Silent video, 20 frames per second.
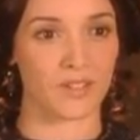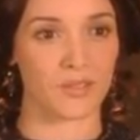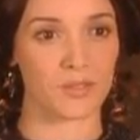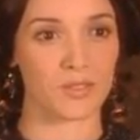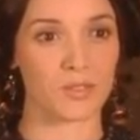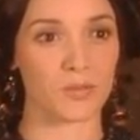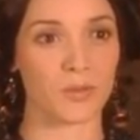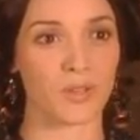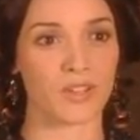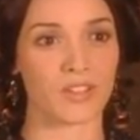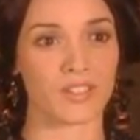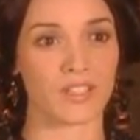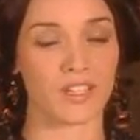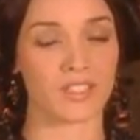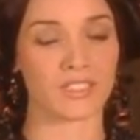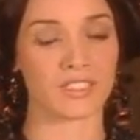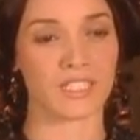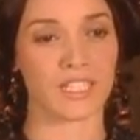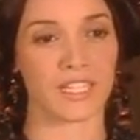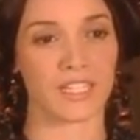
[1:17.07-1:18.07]
It was where
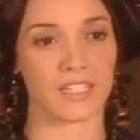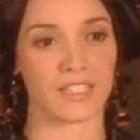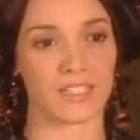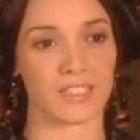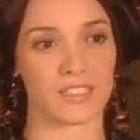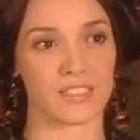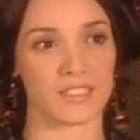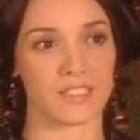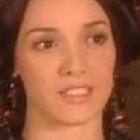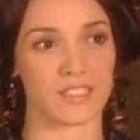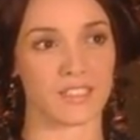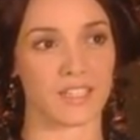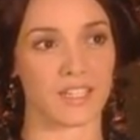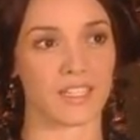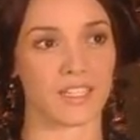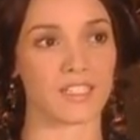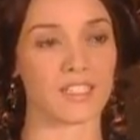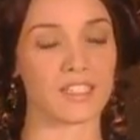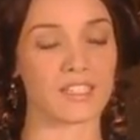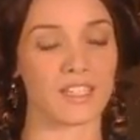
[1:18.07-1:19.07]
young ladies,
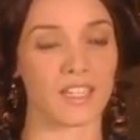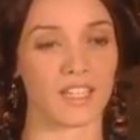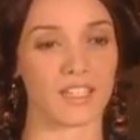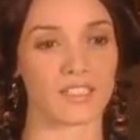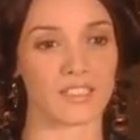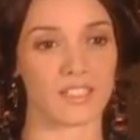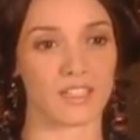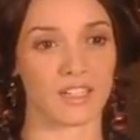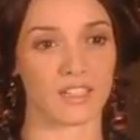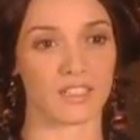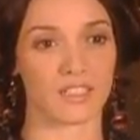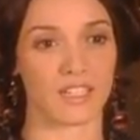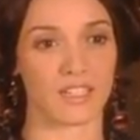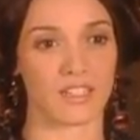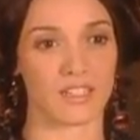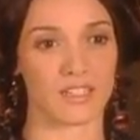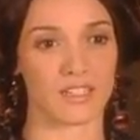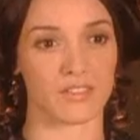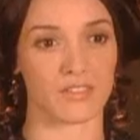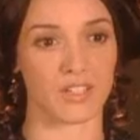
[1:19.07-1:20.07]
in this case young
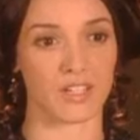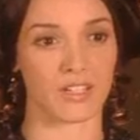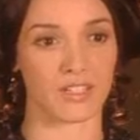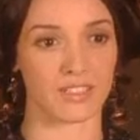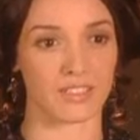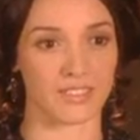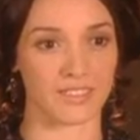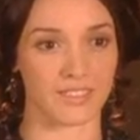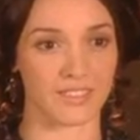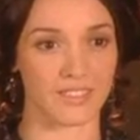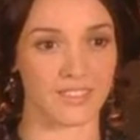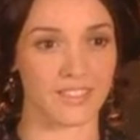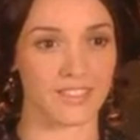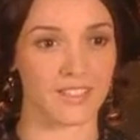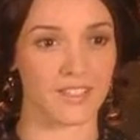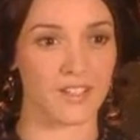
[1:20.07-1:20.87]
ladies of color,